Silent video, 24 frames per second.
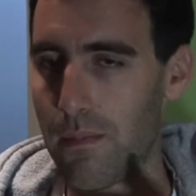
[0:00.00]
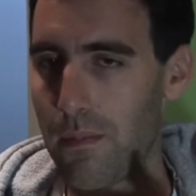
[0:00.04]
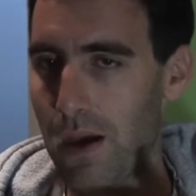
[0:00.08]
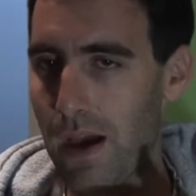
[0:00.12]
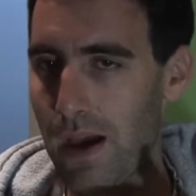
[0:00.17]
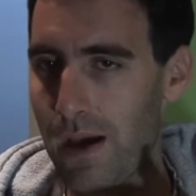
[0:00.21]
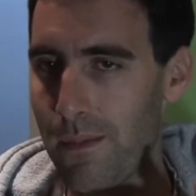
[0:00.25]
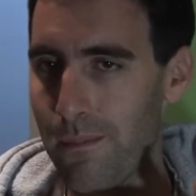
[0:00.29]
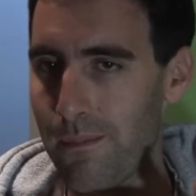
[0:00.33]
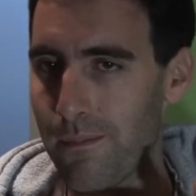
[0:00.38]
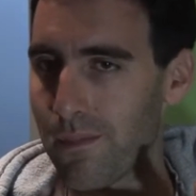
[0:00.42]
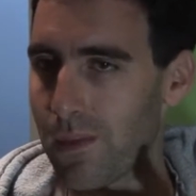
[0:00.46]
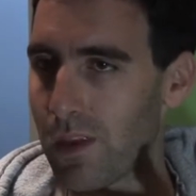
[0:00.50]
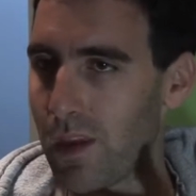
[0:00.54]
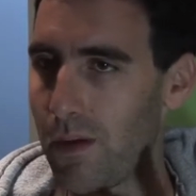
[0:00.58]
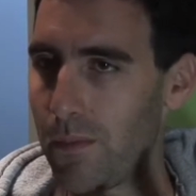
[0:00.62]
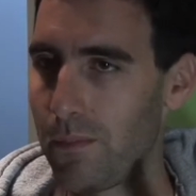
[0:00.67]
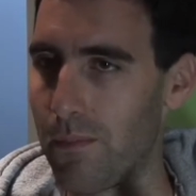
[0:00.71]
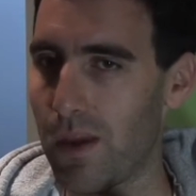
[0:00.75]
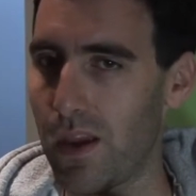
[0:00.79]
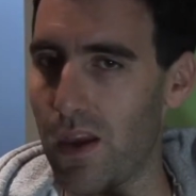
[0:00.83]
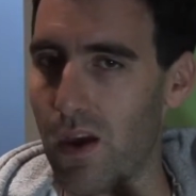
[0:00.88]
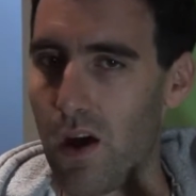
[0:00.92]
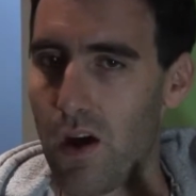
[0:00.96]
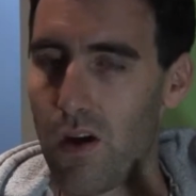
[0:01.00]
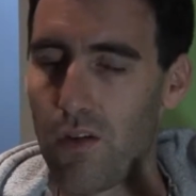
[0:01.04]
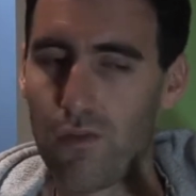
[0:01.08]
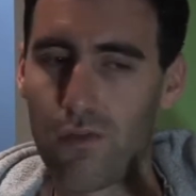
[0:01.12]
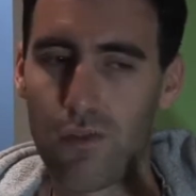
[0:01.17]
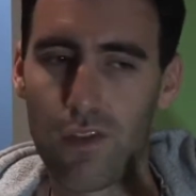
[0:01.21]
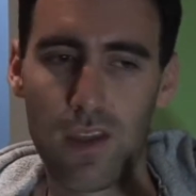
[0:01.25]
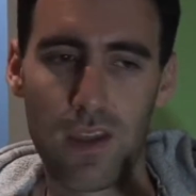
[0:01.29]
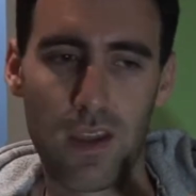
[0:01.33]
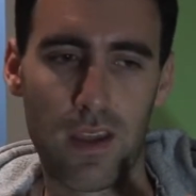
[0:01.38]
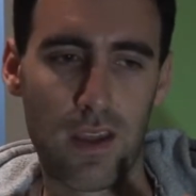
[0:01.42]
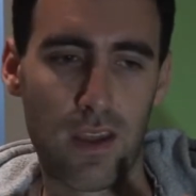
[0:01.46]
um, be
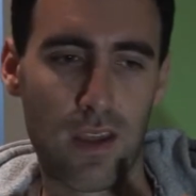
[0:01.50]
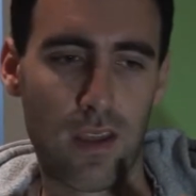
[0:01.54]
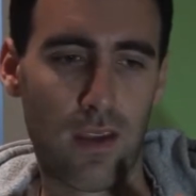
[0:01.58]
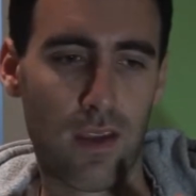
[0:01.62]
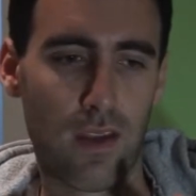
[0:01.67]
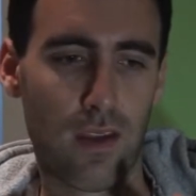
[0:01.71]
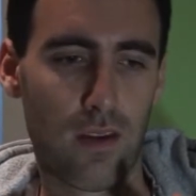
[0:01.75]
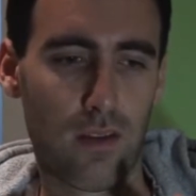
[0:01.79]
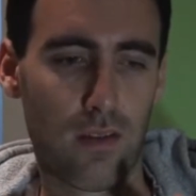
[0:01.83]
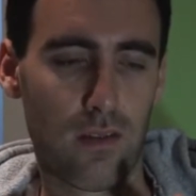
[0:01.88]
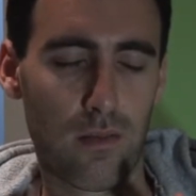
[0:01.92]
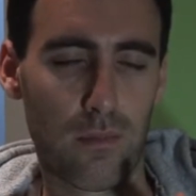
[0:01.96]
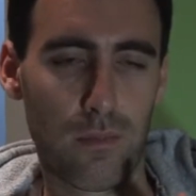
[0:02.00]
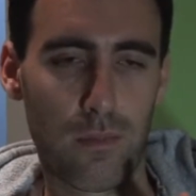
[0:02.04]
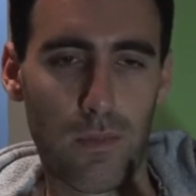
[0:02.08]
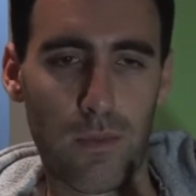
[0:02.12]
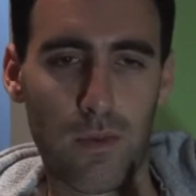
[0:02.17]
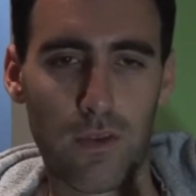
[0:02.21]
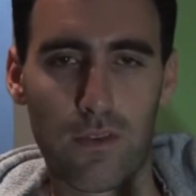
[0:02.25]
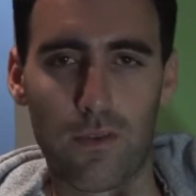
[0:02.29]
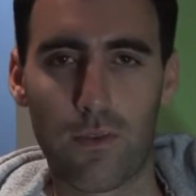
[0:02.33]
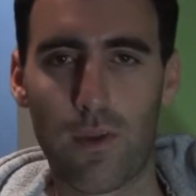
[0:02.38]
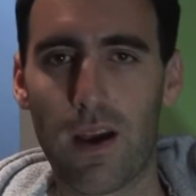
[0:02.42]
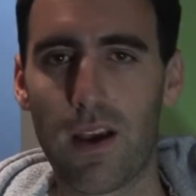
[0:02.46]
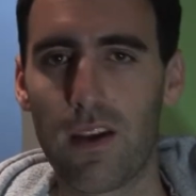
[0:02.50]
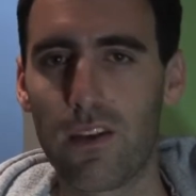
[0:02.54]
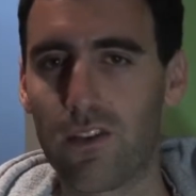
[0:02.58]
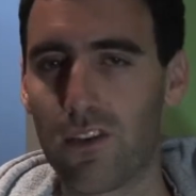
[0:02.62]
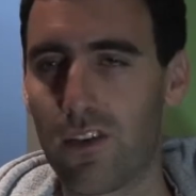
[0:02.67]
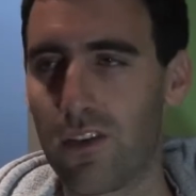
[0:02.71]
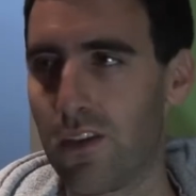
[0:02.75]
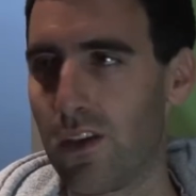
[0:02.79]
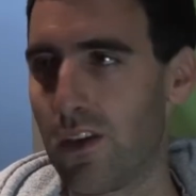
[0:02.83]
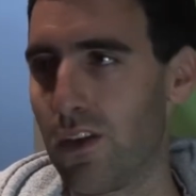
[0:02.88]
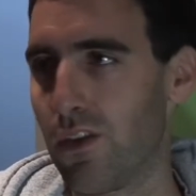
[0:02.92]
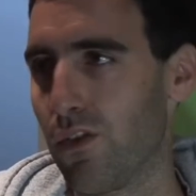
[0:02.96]
of the
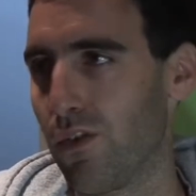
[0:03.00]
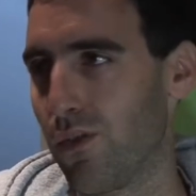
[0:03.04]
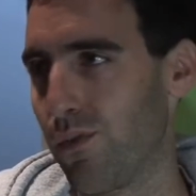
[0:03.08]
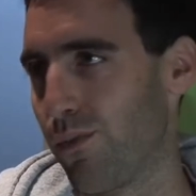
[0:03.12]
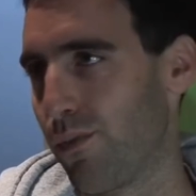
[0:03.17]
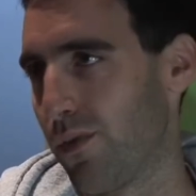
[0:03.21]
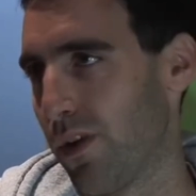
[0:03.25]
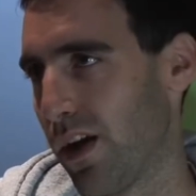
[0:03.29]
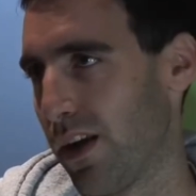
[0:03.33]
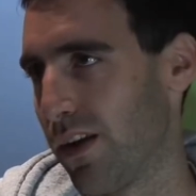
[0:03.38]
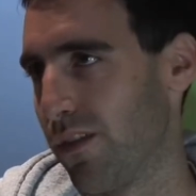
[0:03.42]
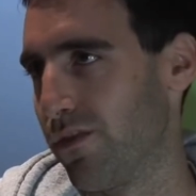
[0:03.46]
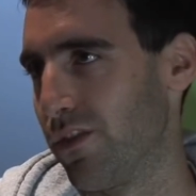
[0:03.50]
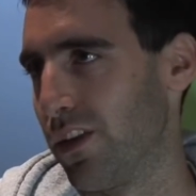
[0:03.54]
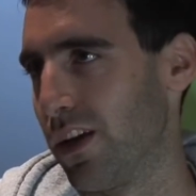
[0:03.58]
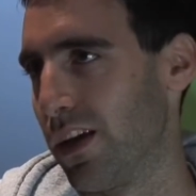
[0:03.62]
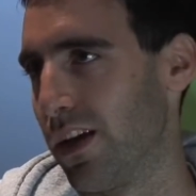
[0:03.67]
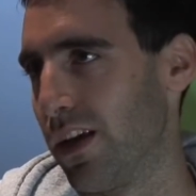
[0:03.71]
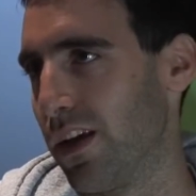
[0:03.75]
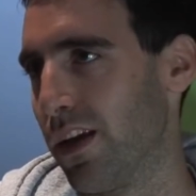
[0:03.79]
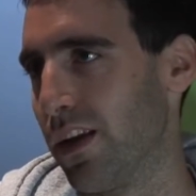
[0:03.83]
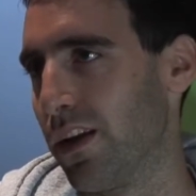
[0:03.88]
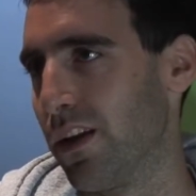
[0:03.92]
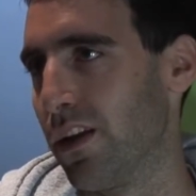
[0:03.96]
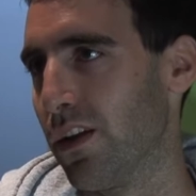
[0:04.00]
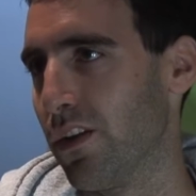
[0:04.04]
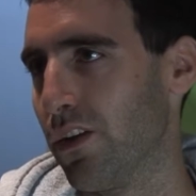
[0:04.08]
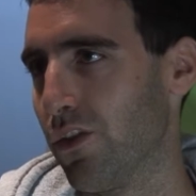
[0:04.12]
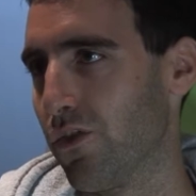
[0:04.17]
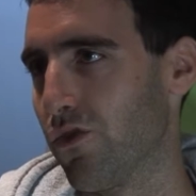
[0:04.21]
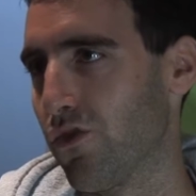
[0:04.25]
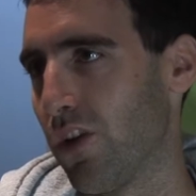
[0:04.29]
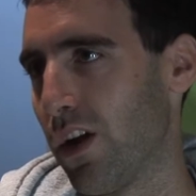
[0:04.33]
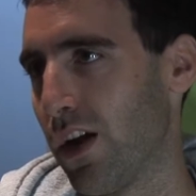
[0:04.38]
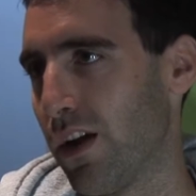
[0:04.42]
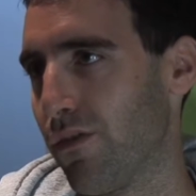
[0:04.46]
persuasion that you kind of dig in and you
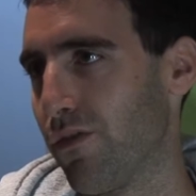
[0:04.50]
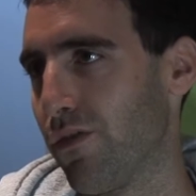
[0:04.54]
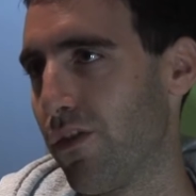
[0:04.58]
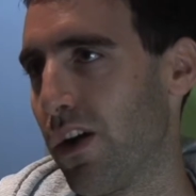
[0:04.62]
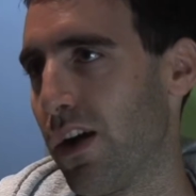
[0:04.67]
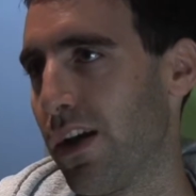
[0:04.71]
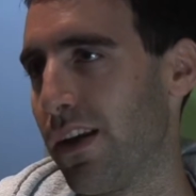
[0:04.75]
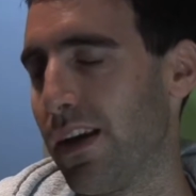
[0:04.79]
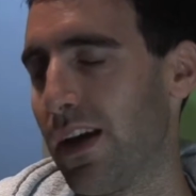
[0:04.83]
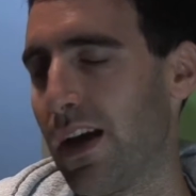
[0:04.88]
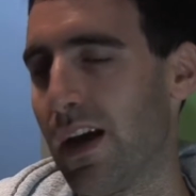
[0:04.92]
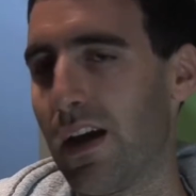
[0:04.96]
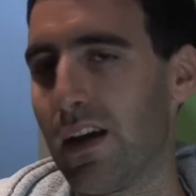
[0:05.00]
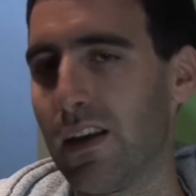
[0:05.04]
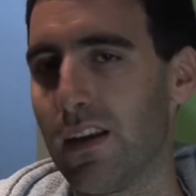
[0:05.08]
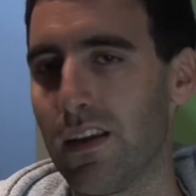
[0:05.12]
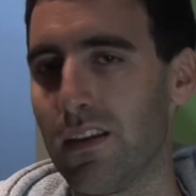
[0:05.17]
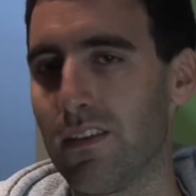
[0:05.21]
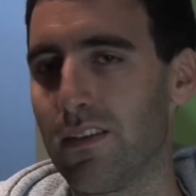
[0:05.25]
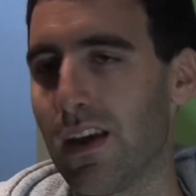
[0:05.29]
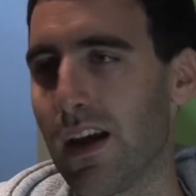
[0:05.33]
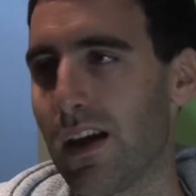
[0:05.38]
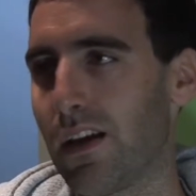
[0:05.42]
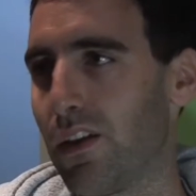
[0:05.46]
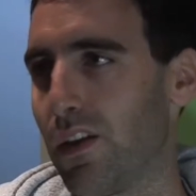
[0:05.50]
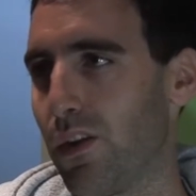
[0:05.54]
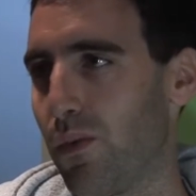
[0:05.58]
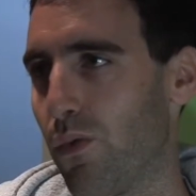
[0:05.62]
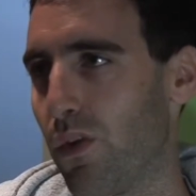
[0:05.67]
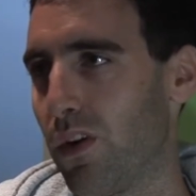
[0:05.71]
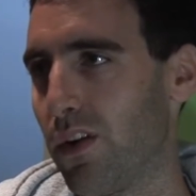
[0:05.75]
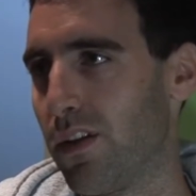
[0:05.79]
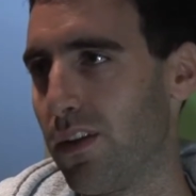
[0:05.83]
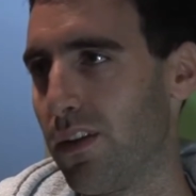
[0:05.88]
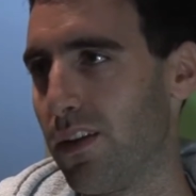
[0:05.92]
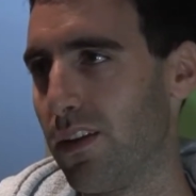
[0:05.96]
try and find out exactly
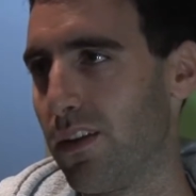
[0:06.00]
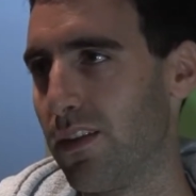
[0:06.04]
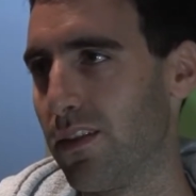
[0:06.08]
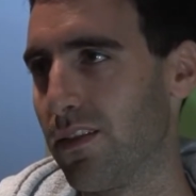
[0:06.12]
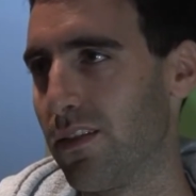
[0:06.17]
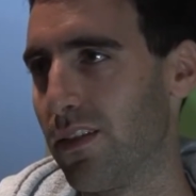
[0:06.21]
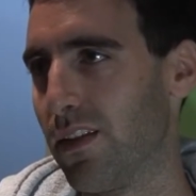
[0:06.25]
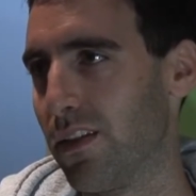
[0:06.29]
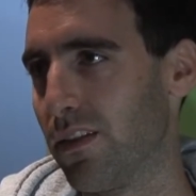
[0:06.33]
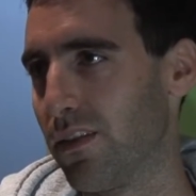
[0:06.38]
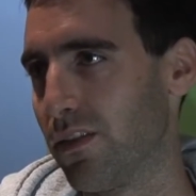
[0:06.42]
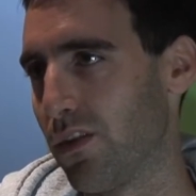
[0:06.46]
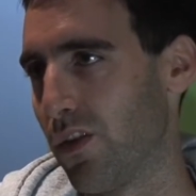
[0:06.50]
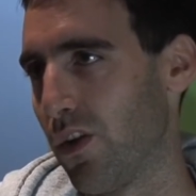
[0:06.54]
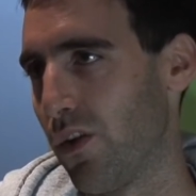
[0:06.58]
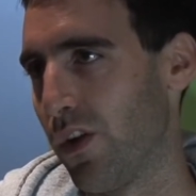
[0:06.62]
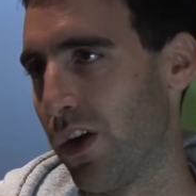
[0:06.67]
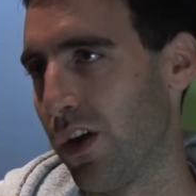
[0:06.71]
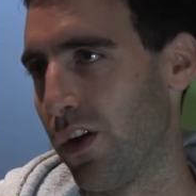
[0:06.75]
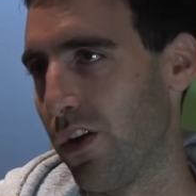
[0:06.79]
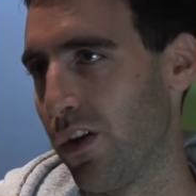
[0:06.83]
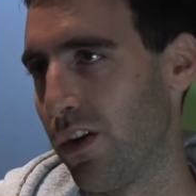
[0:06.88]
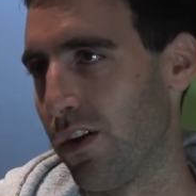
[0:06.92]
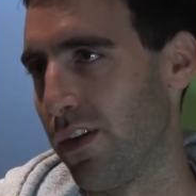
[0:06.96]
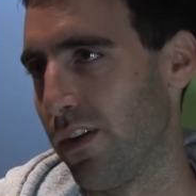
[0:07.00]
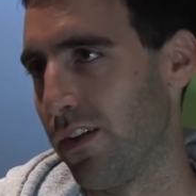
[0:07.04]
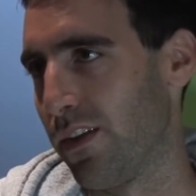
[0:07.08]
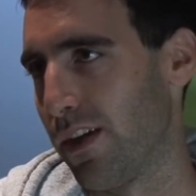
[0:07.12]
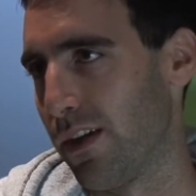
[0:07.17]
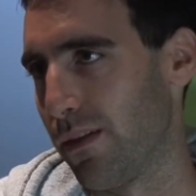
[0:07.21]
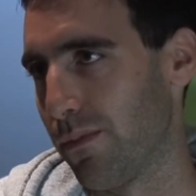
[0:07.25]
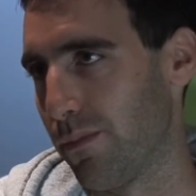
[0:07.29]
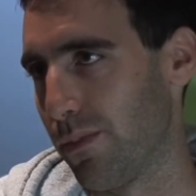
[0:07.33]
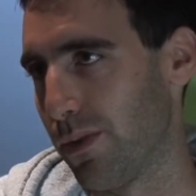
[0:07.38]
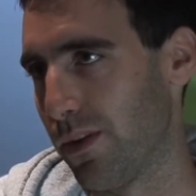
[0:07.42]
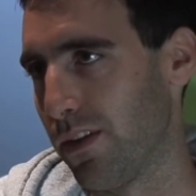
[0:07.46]
what it is that's going on in
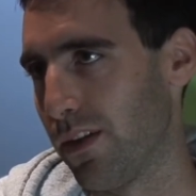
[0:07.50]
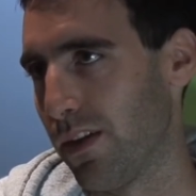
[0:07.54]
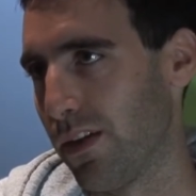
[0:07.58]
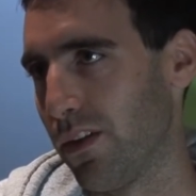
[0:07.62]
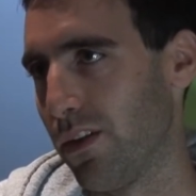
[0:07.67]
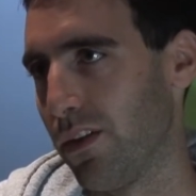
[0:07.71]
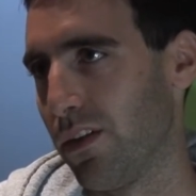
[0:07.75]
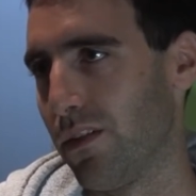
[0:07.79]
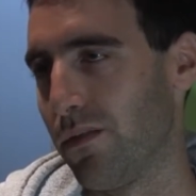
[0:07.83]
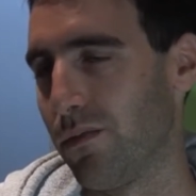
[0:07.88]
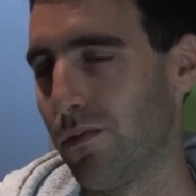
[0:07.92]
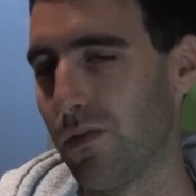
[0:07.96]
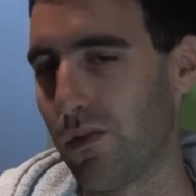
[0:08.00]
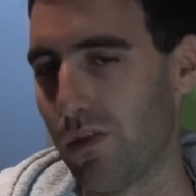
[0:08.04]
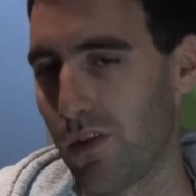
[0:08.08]
that particular,